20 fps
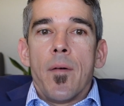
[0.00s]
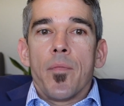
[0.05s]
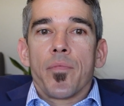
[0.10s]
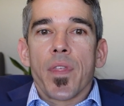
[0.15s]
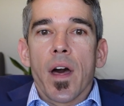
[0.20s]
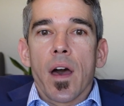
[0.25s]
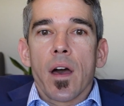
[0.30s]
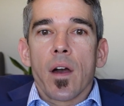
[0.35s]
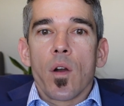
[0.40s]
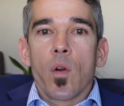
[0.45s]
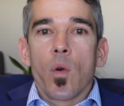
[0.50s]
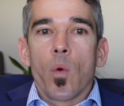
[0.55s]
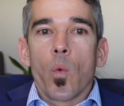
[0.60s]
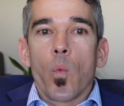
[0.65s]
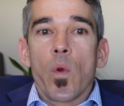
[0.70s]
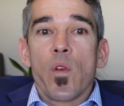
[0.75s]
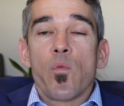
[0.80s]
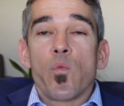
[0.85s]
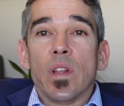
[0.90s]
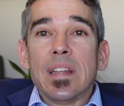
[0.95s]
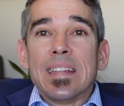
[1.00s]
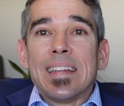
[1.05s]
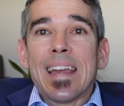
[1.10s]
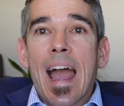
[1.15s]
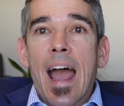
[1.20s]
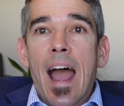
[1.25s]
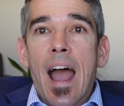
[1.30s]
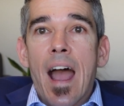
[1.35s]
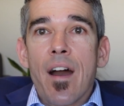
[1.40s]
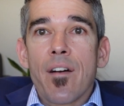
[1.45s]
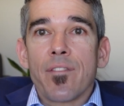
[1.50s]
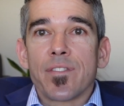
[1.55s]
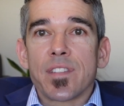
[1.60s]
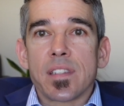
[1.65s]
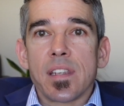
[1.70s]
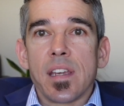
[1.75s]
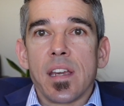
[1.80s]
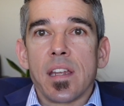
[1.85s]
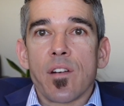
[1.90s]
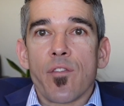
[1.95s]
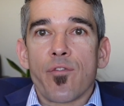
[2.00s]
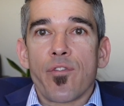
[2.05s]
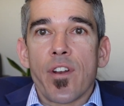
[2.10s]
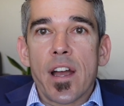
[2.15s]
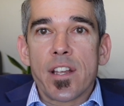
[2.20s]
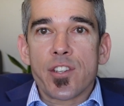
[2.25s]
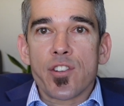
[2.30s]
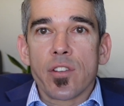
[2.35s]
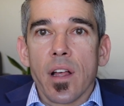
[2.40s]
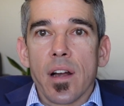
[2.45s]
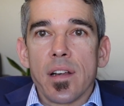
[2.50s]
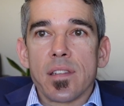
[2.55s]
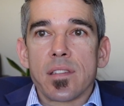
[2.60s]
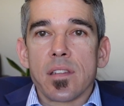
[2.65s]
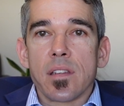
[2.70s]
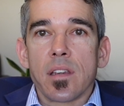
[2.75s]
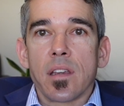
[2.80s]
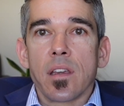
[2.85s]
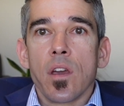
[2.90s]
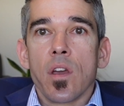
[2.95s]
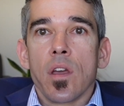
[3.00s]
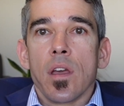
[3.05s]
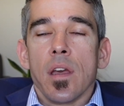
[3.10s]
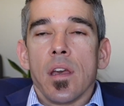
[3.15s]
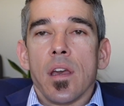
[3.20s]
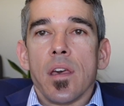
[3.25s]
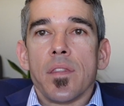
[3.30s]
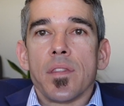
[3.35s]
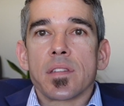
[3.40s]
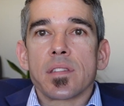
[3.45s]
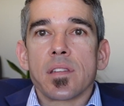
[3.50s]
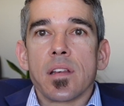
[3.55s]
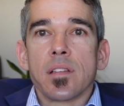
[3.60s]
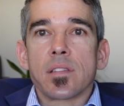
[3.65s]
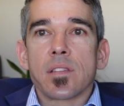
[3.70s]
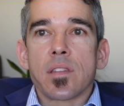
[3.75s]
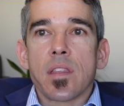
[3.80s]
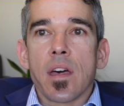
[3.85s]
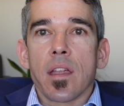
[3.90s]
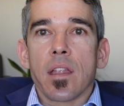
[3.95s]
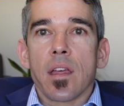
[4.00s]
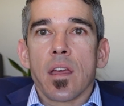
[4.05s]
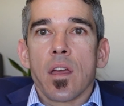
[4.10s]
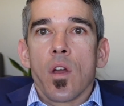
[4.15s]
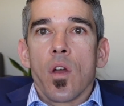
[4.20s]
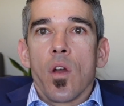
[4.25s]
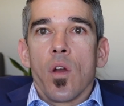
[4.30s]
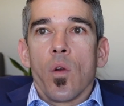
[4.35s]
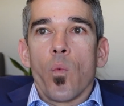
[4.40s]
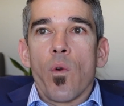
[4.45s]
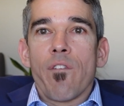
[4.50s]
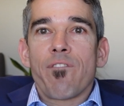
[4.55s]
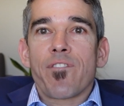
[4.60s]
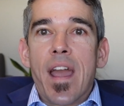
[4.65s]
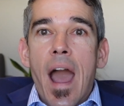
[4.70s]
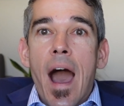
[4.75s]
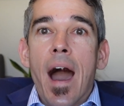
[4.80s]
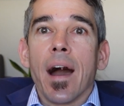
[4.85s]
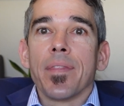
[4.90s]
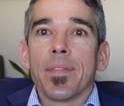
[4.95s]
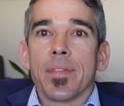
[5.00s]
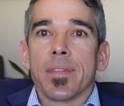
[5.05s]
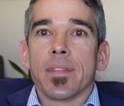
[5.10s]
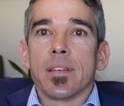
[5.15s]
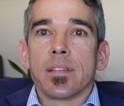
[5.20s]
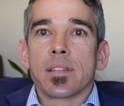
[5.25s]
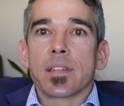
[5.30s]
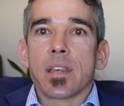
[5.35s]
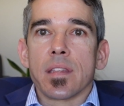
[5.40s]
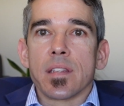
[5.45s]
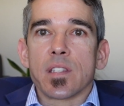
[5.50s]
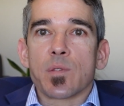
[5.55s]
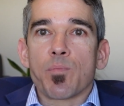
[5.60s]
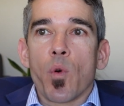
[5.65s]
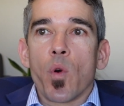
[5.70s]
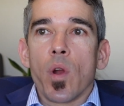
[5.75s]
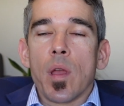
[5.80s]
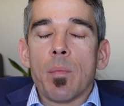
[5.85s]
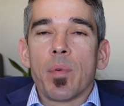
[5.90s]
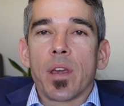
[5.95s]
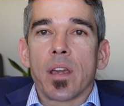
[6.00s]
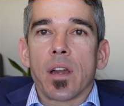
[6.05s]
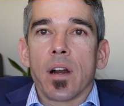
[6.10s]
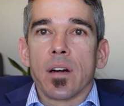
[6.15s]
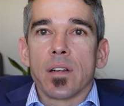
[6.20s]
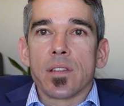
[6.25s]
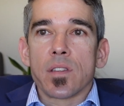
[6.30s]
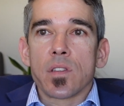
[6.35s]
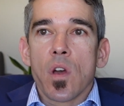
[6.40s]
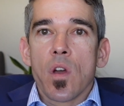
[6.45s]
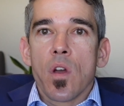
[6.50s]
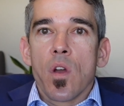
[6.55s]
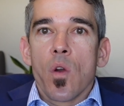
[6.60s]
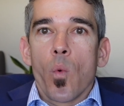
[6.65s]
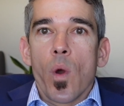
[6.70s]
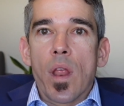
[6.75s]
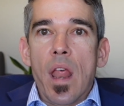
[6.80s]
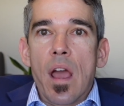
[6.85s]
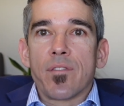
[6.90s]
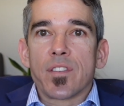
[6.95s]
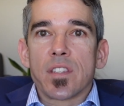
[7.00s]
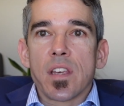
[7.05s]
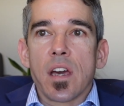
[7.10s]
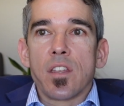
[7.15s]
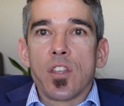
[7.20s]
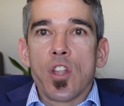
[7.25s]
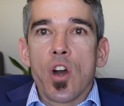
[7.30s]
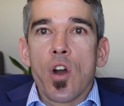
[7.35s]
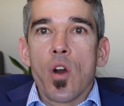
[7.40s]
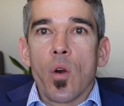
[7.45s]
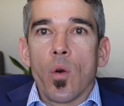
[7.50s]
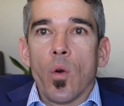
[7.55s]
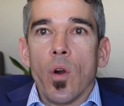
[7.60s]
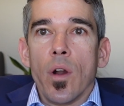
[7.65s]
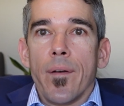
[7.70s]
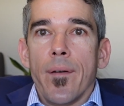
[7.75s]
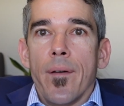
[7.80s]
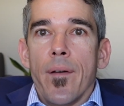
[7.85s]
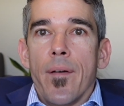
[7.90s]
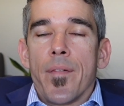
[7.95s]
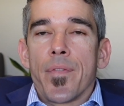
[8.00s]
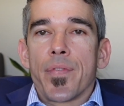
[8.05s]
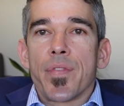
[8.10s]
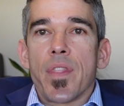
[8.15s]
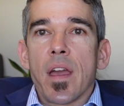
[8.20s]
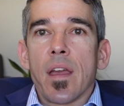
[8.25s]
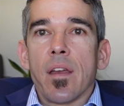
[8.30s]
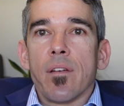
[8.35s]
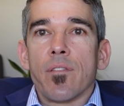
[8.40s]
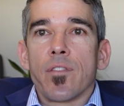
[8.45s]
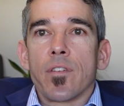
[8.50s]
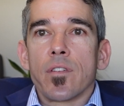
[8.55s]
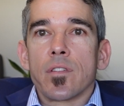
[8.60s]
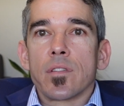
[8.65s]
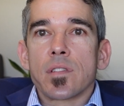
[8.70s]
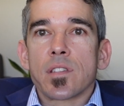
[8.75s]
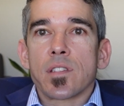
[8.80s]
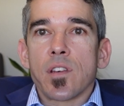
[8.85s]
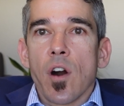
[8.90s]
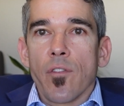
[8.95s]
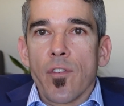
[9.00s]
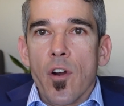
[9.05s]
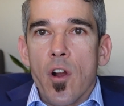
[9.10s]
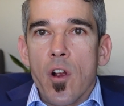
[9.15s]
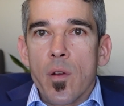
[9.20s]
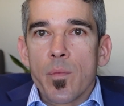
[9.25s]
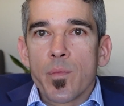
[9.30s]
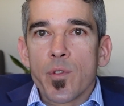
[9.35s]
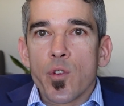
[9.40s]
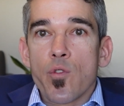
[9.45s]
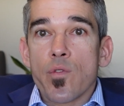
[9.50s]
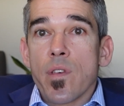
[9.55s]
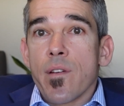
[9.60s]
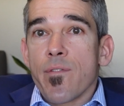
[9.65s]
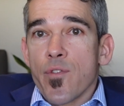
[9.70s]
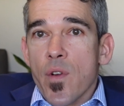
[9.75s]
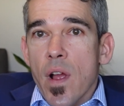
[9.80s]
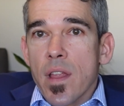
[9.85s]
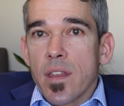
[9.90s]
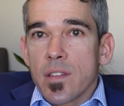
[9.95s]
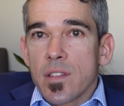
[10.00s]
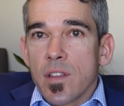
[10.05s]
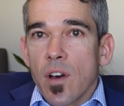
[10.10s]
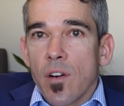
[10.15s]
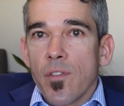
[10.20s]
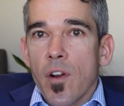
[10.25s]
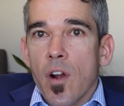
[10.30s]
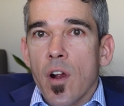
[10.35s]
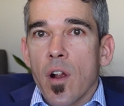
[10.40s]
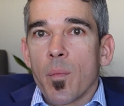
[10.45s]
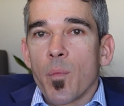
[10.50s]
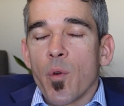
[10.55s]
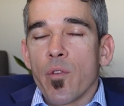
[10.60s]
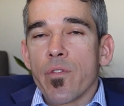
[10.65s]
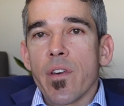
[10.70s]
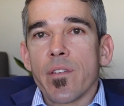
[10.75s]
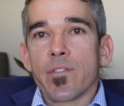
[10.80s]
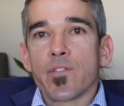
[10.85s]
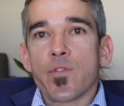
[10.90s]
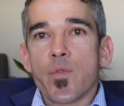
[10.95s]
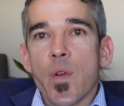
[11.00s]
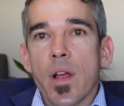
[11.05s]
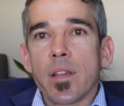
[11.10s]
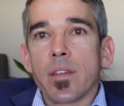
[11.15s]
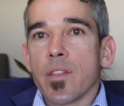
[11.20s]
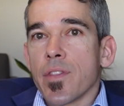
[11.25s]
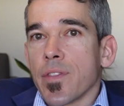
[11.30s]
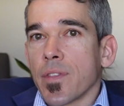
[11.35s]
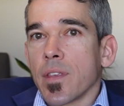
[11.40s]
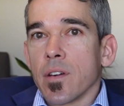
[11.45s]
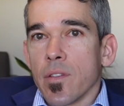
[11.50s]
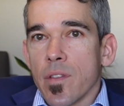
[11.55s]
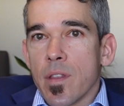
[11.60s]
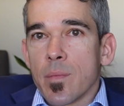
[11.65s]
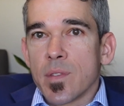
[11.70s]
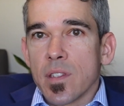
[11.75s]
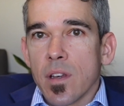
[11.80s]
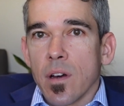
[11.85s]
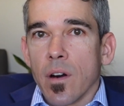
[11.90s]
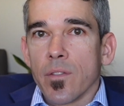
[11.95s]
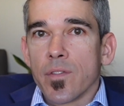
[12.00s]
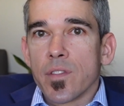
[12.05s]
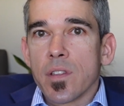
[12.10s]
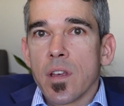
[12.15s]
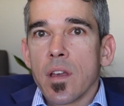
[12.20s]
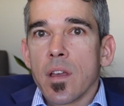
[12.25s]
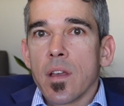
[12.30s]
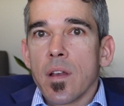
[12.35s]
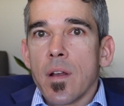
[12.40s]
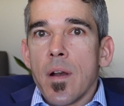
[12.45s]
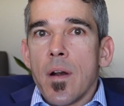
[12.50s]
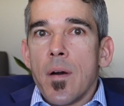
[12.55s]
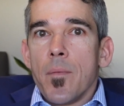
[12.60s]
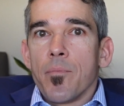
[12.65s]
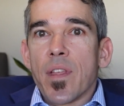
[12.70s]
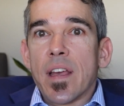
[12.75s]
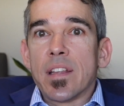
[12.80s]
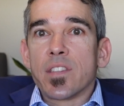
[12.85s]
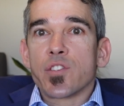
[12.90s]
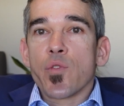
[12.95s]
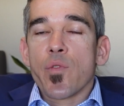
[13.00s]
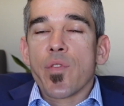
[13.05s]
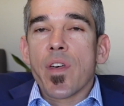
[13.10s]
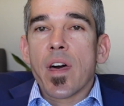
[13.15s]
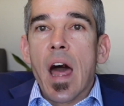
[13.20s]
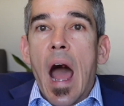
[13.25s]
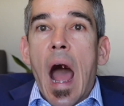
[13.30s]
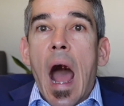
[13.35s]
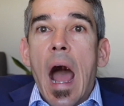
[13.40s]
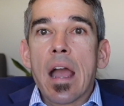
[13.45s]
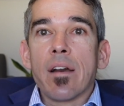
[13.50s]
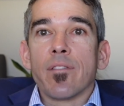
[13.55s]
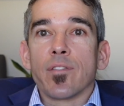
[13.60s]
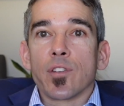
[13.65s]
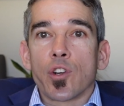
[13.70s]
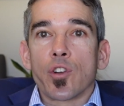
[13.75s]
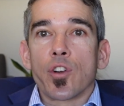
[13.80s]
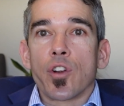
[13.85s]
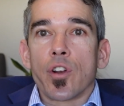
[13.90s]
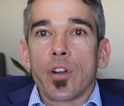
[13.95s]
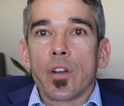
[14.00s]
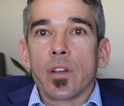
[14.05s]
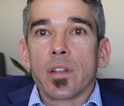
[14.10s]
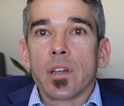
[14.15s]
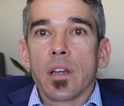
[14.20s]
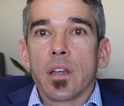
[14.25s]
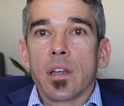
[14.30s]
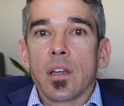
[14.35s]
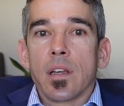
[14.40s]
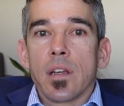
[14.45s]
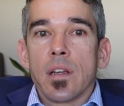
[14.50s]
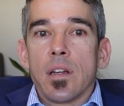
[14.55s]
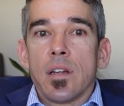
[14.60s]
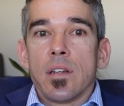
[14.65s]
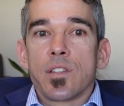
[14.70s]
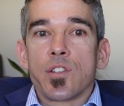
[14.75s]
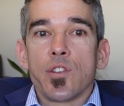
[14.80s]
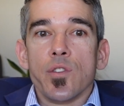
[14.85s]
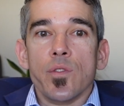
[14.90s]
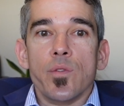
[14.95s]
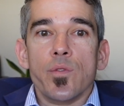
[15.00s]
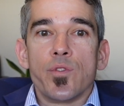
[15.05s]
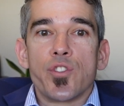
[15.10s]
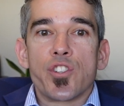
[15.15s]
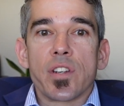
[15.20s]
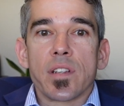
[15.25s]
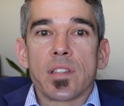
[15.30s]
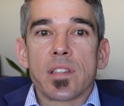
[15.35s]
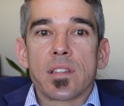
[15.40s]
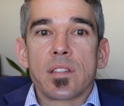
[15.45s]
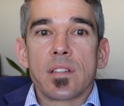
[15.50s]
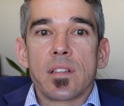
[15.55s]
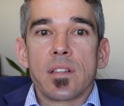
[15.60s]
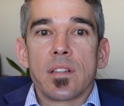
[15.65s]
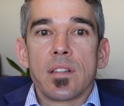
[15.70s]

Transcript: that we really have seen a fragilizing in the sense that we've gotten to this point because when I've said no, they've self-harmed, or they've threatened to self-harm, or they've threatened to kill themselves. And so then I have learned to just